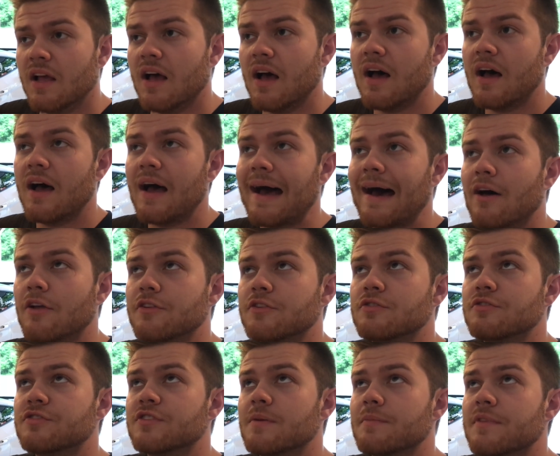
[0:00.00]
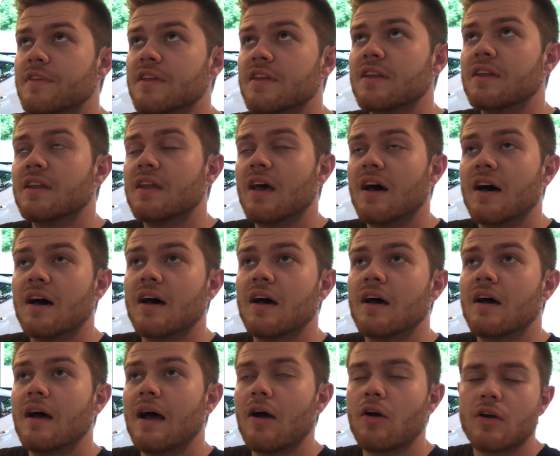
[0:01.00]
I'll do something.
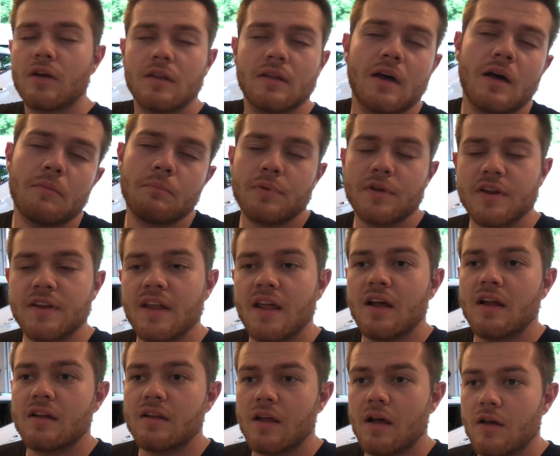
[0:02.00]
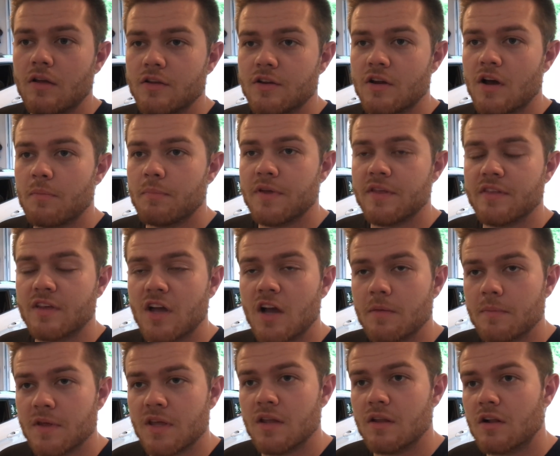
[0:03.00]
I'll put it down. I'll pin the
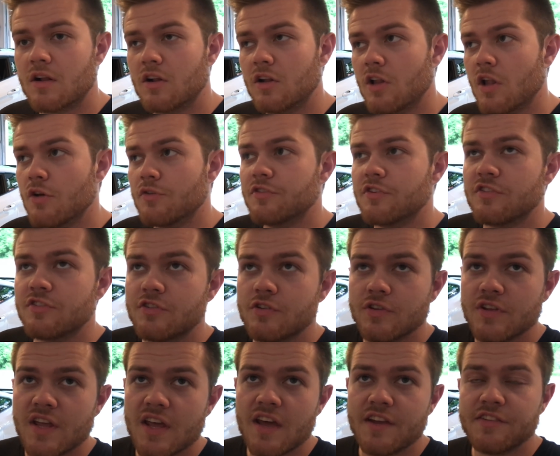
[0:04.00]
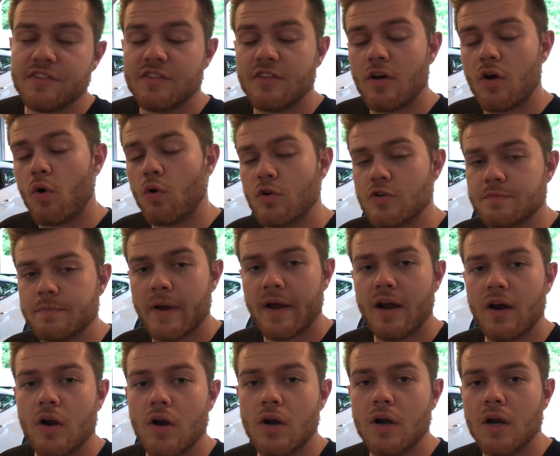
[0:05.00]
comment closest to guess the
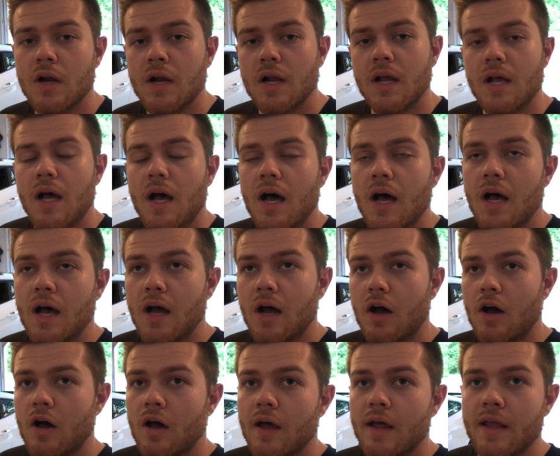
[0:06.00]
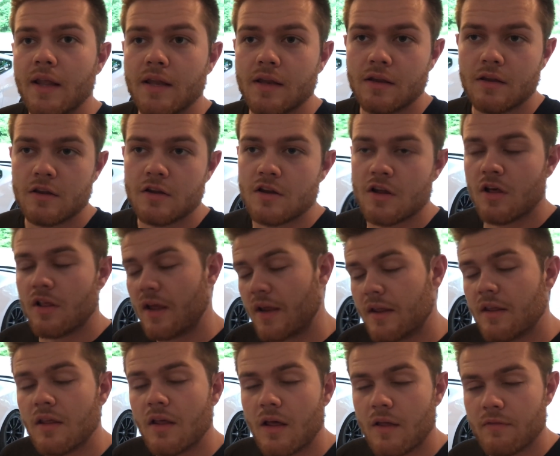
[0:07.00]
horsepower on, you know,
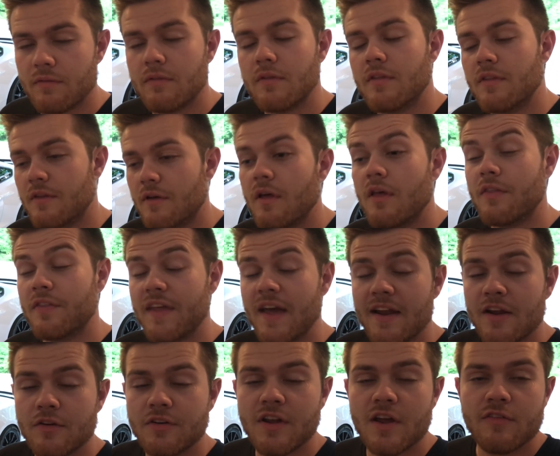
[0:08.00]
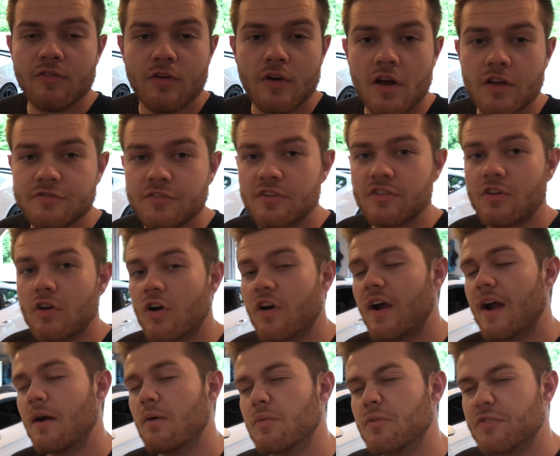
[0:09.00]
like on Dyno Day for Austin's car.
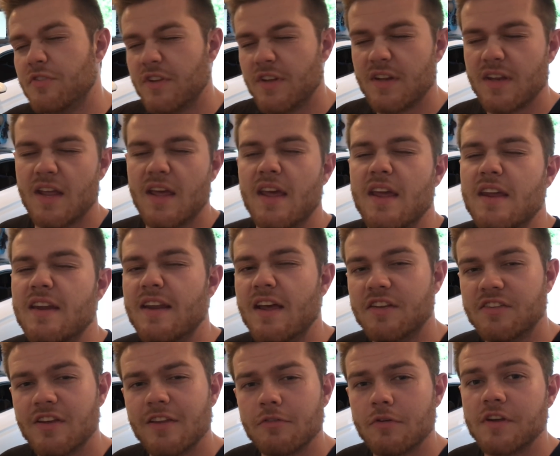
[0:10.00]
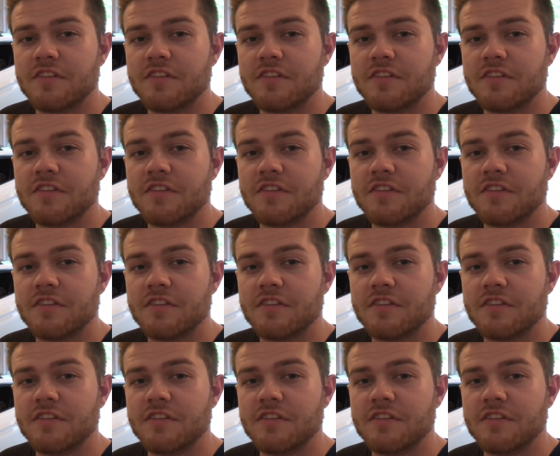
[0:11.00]
I will send a Down South